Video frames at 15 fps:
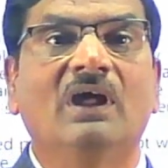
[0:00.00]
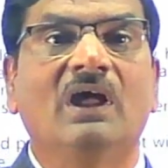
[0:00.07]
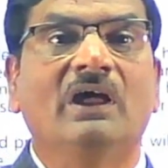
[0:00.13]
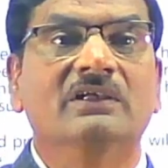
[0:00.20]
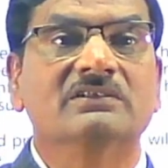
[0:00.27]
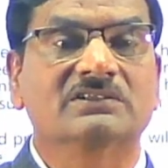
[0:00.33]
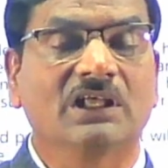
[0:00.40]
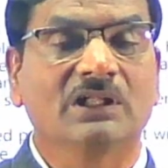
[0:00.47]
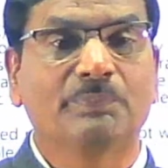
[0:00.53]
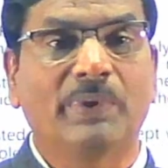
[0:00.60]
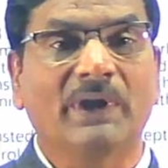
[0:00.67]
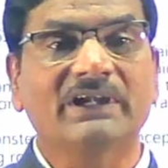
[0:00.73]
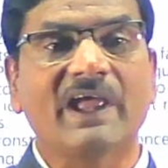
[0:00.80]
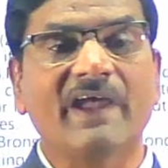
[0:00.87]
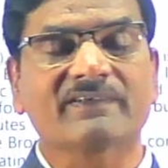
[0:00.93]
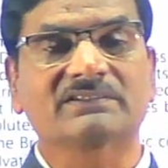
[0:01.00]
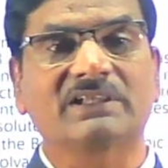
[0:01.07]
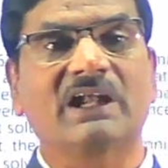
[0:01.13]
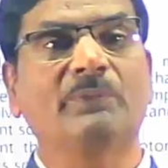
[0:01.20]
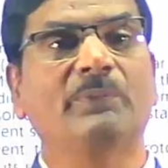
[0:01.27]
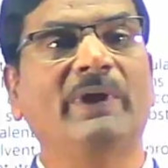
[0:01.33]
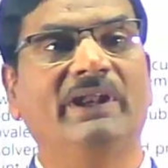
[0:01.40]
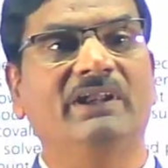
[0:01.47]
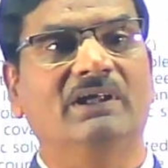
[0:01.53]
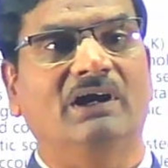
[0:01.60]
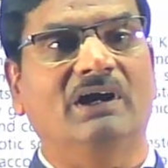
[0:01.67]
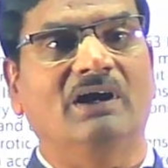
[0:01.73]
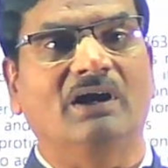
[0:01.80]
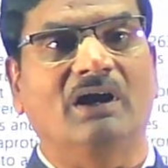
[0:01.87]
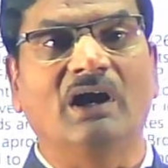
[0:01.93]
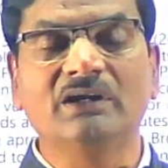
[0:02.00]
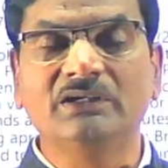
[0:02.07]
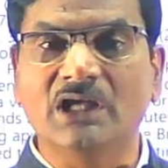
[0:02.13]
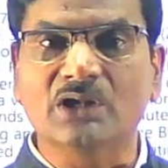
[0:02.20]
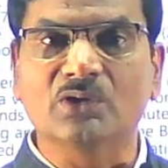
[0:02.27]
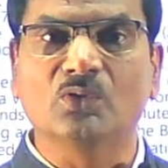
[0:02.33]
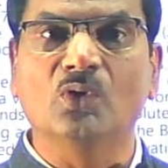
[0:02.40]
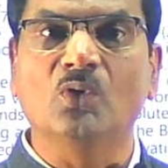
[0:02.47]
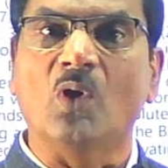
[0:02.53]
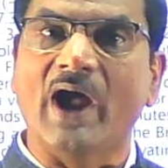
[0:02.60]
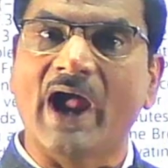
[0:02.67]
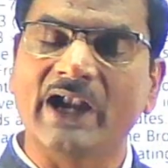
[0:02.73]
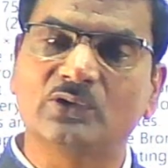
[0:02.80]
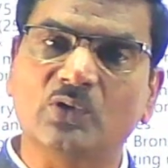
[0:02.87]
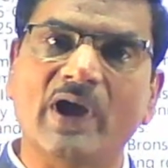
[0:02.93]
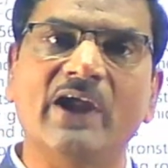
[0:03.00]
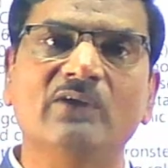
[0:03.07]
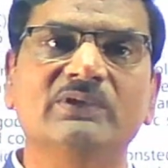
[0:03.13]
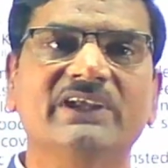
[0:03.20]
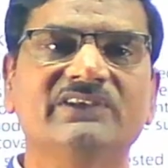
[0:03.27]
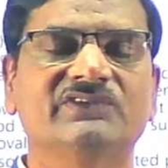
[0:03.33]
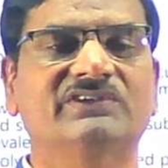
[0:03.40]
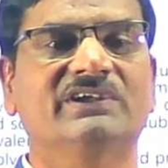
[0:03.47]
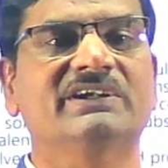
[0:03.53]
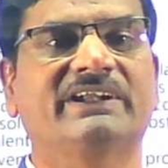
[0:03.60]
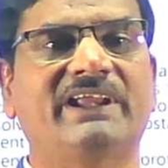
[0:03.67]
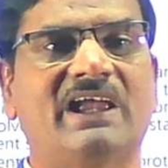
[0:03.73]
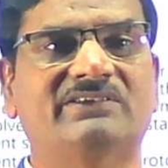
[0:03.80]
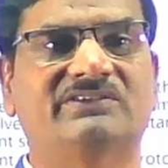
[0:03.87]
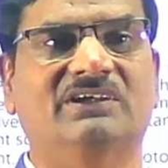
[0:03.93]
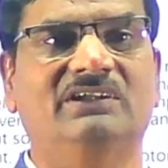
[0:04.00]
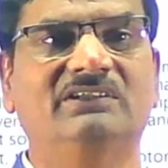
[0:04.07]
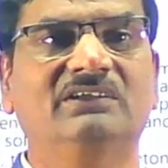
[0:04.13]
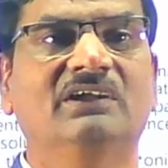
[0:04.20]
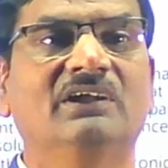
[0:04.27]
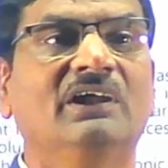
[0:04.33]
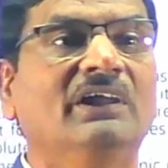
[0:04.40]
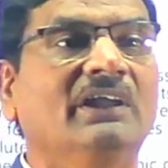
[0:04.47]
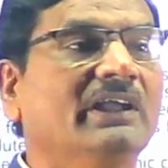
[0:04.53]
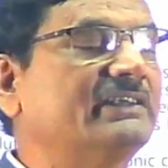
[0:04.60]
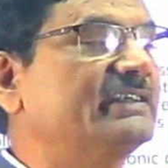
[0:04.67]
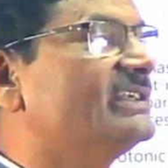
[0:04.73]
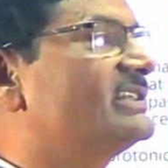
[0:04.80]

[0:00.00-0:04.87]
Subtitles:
sulfur dioxide when undergo atoionization reaction, it is